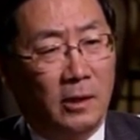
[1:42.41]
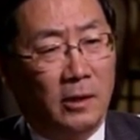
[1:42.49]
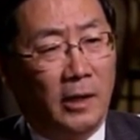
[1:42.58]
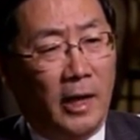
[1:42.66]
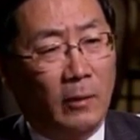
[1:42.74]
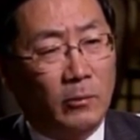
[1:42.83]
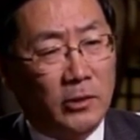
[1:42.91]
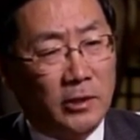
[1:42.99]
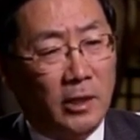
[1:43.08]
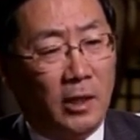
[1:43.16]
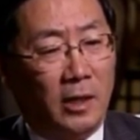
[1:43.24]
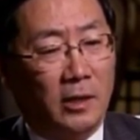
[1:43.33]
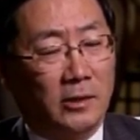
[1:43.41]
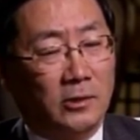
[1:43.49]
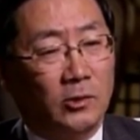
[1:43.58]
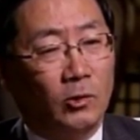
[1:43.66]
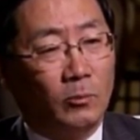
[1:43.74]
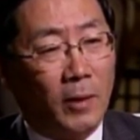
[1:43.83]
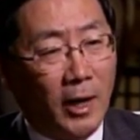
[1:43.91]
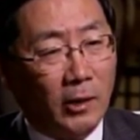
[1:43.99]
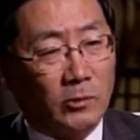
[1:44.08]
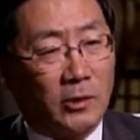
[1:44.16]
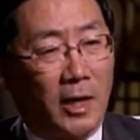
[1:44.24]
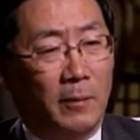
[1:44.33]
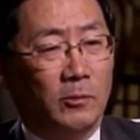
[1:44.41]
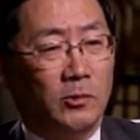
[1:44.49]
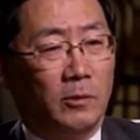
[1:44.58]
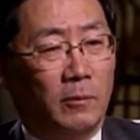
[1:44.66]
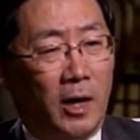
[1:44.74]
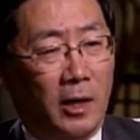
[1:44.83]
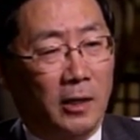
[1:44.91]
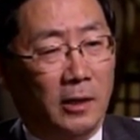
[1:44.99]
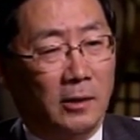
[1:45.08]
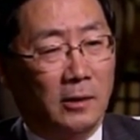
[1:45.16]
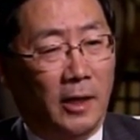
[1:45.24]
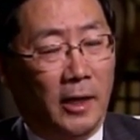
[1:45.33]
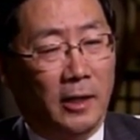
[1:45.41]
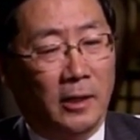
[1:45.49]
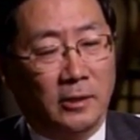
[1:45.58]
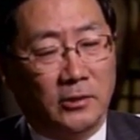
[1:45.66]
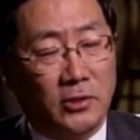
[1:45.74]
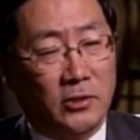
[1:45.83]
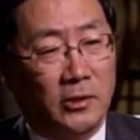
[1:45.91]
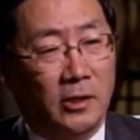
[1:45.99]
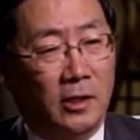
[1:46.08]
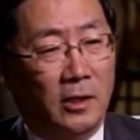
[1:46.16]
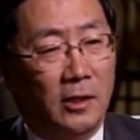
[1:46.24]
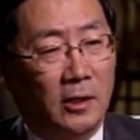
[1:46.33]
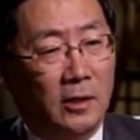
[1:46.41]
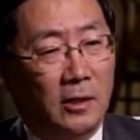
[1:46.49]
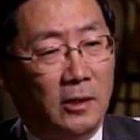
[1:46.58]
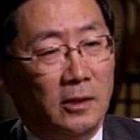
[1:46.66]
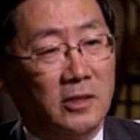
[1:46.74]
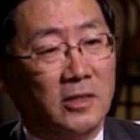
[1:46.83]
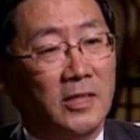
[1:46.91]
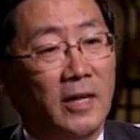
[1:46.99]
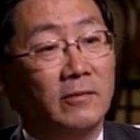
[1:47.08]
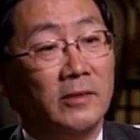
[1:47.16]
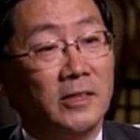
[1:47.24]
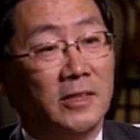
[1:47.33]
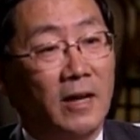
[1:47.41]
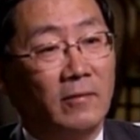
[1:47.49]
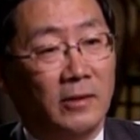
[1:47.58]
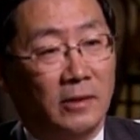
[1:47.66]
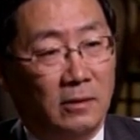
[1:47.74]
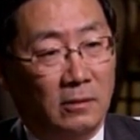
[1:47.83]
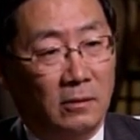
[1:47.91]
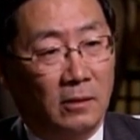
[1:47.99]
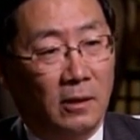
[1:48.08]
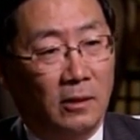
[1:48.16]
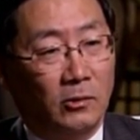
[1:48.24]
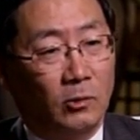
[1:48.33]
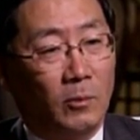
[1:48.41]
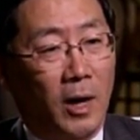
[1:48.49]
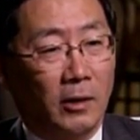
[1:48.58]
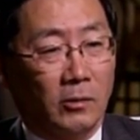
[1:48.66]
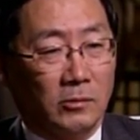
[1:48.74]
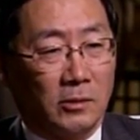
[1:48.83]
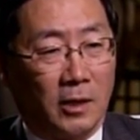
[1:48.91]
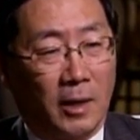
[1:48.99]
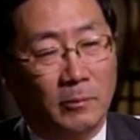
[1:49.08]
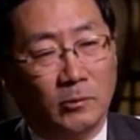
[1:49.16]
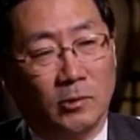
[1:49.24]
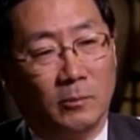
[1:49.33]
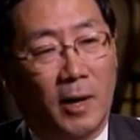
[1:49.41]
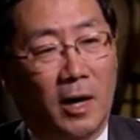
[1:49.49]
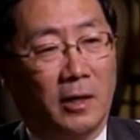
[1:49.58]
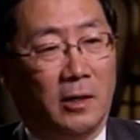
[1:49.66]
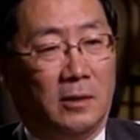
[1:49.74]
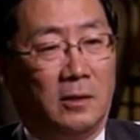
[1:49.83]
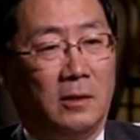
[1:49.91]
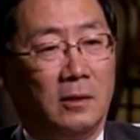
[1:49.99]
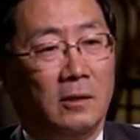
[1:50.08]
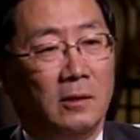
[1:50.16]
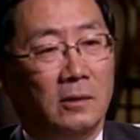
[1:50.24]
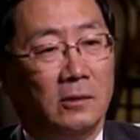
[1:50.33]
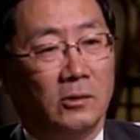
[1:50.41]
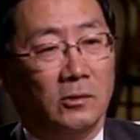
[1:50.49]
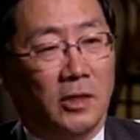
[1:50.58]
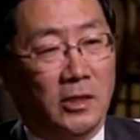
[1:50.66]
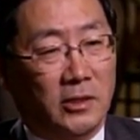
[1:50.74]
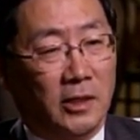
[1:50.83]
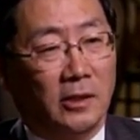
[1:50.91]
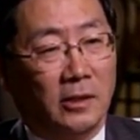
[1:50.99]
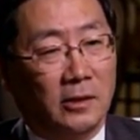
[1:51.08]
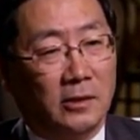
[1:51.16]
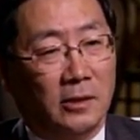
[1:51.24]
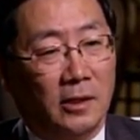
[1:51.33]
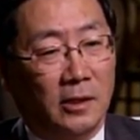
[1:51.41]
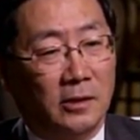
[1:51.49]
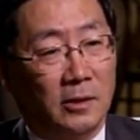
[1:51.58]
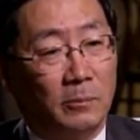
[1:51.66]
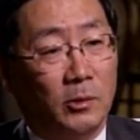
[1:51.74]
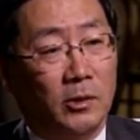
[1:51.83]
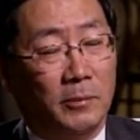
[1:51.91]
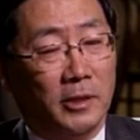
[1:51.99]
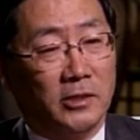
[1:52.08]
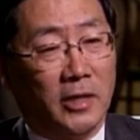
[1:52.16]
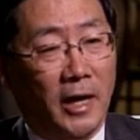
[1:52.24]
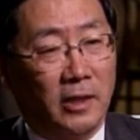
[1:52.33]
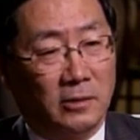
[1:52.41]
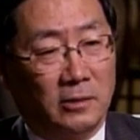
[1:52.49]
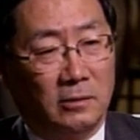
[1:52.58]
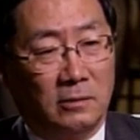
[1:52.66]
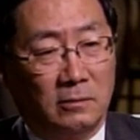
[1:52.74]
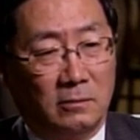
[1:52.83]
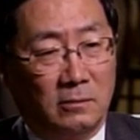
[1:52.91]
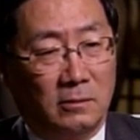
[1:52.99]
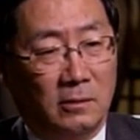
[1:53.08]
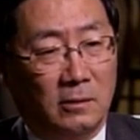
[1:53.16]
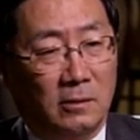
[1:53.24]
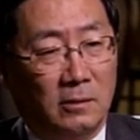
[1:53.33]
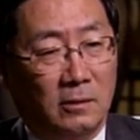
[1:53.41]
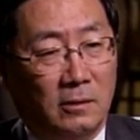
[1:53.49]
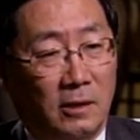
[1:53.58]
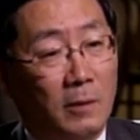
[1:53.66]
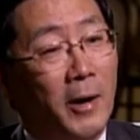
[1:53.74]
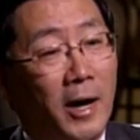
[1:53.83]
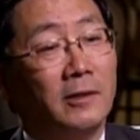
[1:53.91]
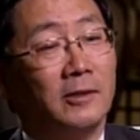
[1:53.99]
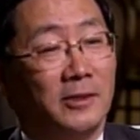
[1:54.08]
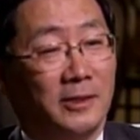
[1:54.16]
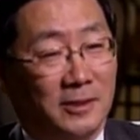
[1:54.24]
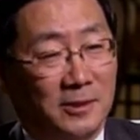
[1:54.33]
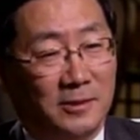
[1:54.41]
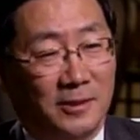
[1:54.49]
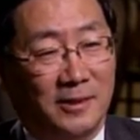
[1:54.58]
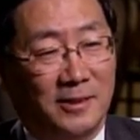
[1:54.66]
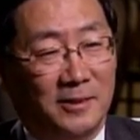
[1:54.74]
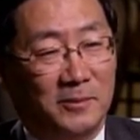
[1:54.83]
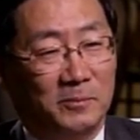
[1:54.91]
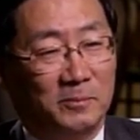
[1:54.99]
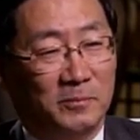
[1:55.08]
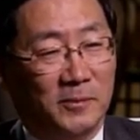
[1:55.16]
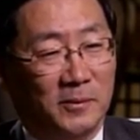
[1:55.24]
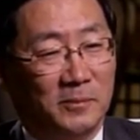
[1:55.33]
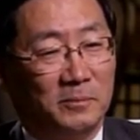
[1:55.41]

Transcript: And every year, there's new models come to the market. Like uh, this year, it's 77 new models come to the market. Wow. So that certainly is a, is a pretty big challenge, mm-hmm. among other things. Right?